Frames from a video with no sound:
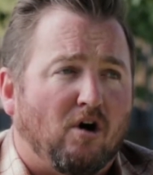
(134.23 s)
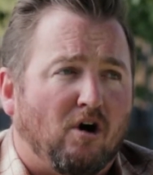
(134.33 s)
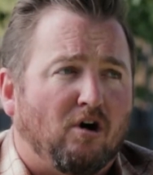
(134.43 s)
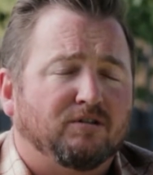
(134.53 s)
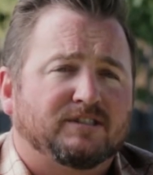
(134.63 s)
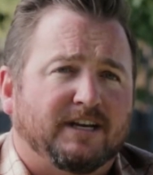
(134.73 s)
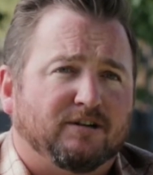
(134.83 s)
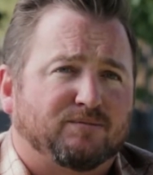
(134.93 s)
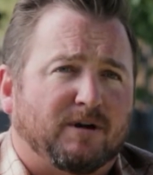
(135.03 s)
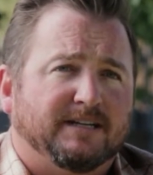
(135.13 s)
all
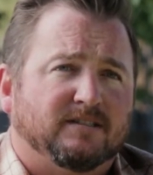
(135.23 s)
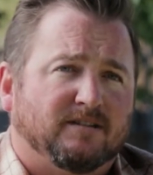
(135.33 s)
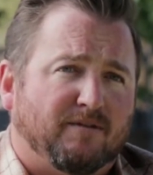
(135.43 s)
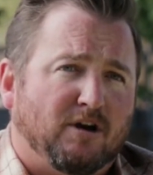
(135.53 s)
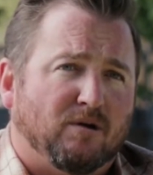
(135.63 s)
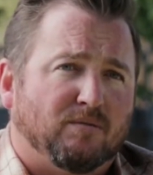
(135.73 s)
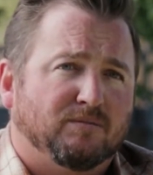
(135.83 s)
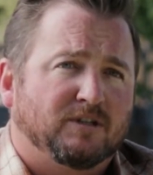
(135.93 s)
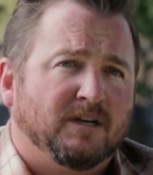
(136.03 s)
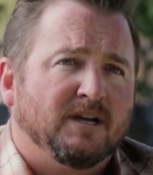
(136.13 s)
sales prices of
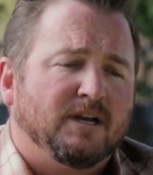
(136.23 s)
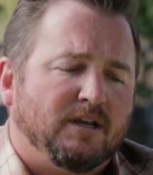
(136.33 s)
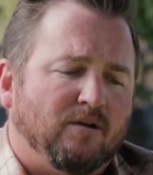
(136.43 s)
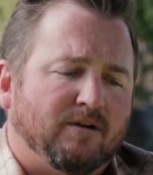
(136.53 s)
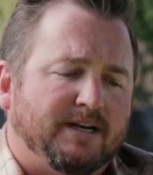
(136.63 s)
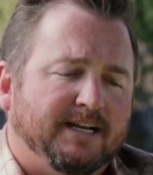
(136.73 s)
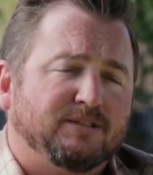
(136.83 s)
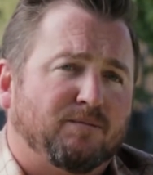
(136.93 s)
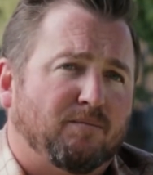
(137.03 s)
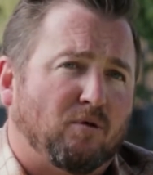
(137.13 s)
homes, you're
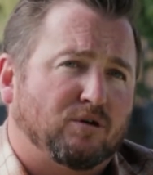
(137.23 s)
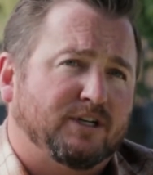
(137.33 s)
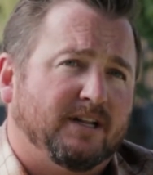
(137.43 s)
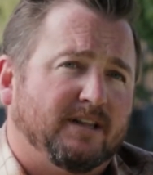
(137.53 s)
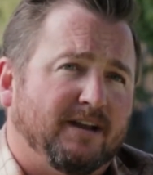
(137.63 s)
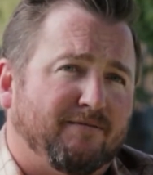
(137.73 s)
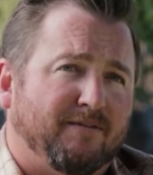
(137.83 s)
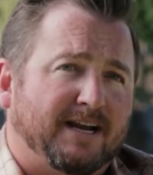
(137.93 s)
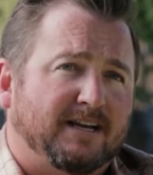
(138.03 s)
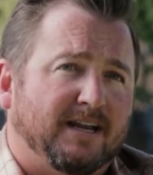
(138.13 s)
disproportionately
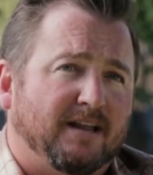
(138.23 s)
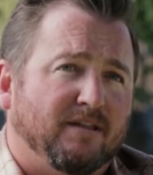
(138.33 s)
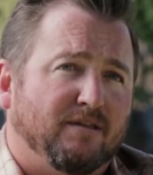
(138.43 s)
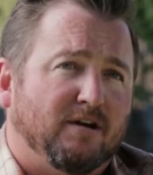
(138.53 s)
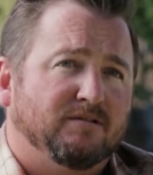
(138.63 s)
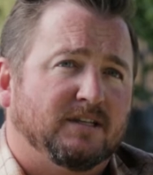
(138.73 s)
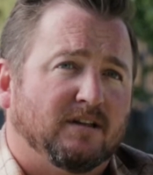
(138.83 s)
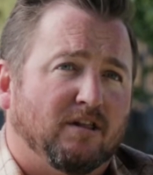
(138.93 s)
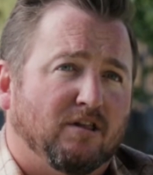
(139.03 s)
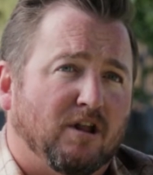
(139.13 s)
affecting those in
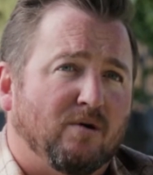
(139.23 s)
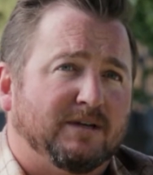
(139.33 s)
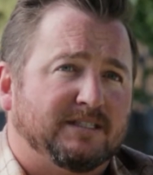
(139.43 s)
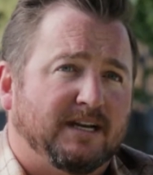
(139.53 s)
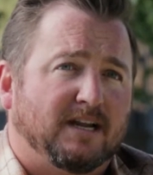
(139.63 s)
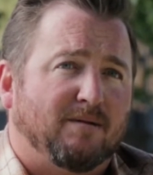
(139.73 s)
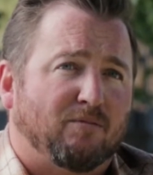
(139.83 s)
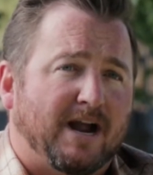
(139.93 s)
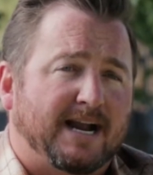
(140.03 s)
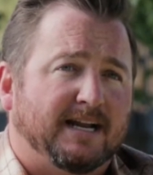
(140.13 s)
the lowest income
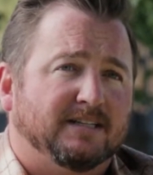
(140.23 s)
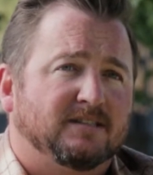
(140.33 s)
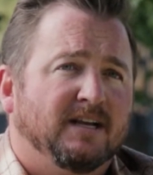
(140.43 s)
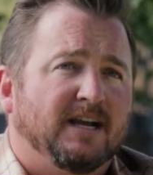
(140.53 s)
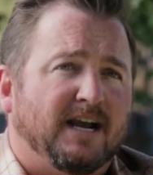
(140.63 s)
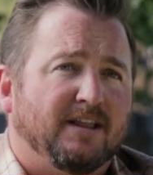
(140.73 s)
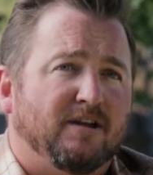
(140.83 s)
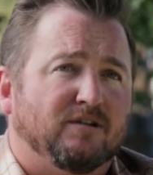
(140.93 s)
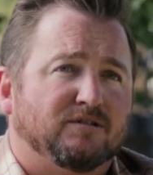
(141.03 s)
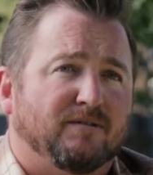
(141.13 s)
brackets and
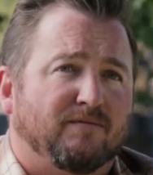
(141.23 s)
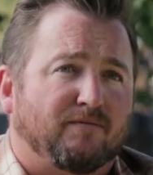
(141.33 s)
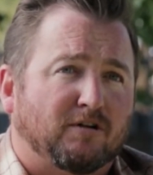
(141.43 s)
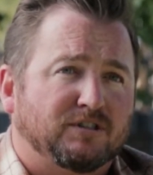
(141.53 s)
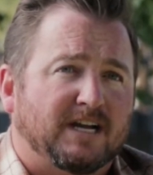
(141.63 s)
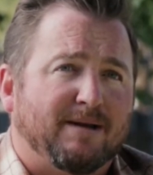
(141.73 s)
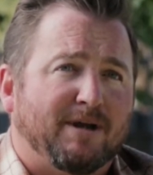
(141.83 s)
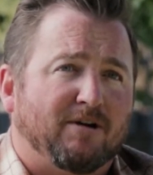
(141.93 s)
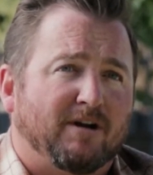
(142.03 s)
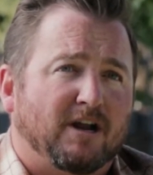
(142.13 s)
those first time
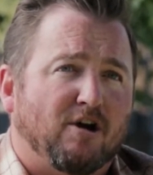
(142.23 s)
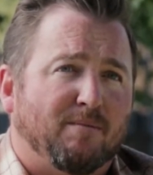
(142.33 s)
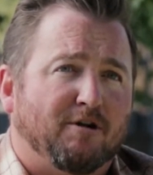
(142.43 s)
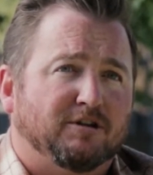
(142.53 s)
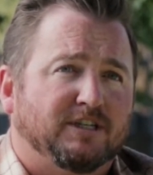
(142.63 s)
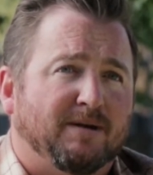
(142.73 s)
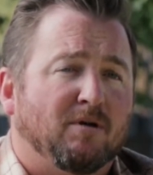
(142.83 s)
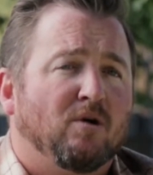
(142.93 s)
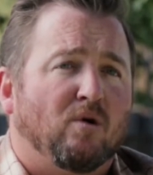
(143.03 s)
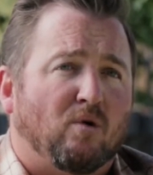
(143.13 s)
entering home ownership
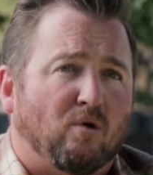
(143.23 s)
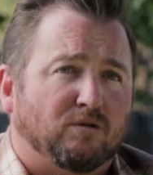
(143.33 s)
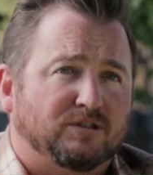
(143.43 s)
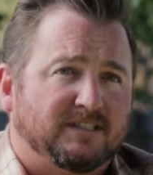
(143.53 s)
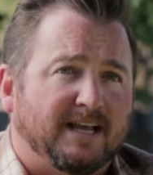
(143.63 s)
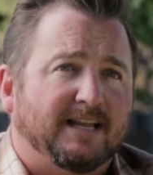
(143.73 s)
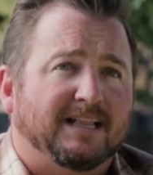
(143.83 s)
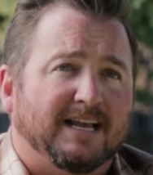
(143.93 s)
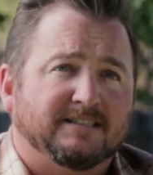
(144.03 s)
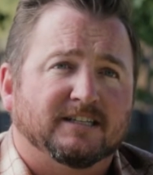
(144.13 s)
or
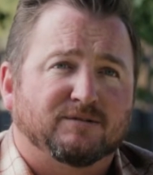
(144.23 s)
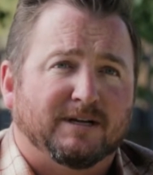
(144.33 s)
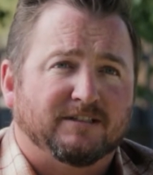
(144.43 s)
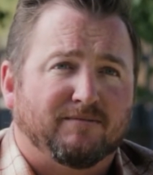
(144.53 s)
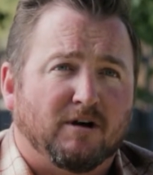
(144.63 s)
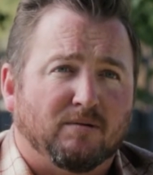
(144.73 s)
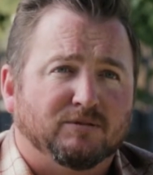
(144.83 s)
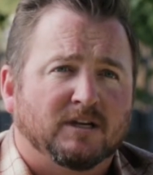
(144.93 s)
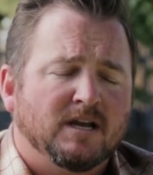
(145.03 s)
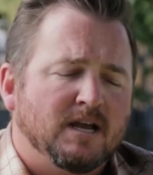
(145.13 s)
selling less expensive homes.